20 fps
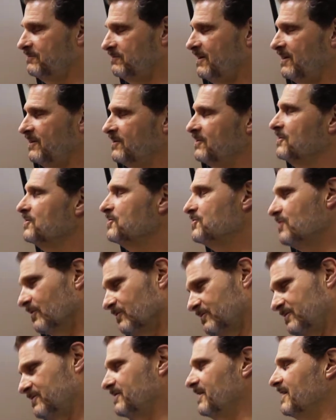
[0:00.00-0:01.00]
I heard a
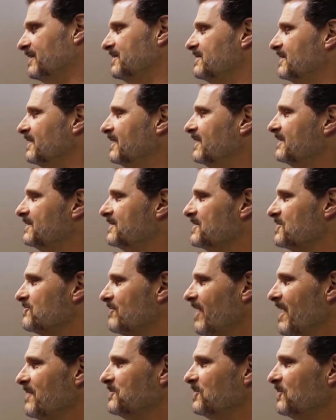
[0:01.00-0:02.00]
joke that
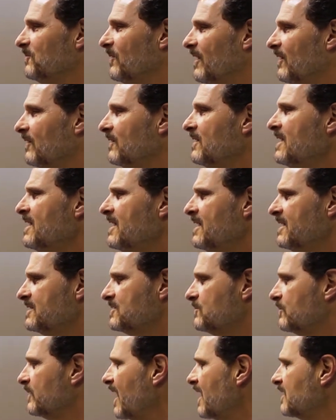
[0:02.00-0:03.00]
described it well,
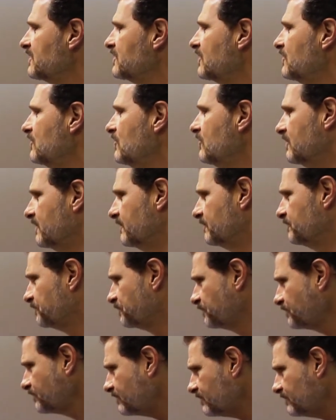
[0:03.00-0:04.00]
is when Isaac Newton
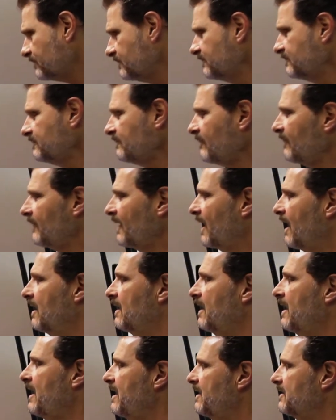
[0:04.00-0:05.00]

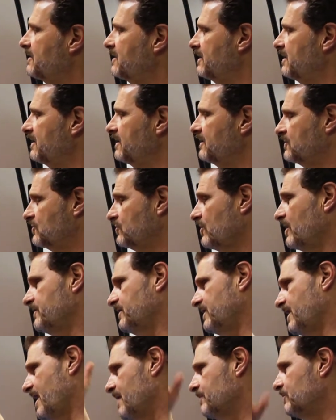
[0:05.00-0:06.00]
saw
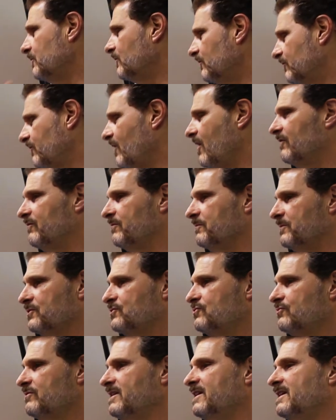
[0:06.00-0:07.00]
the apple fall from the
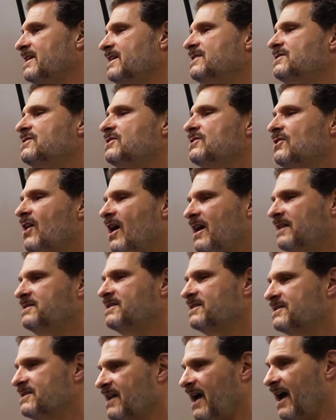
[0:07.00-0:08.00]
tree, he did not
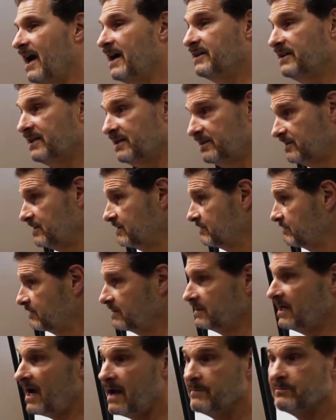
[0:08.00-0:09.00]
decide in
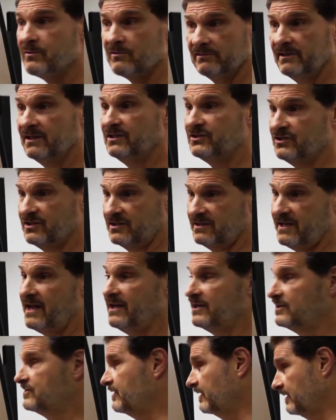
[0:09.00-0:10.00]
the hyper-religious
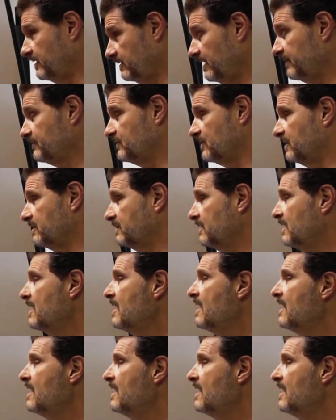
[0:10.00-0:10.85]
age that he lived in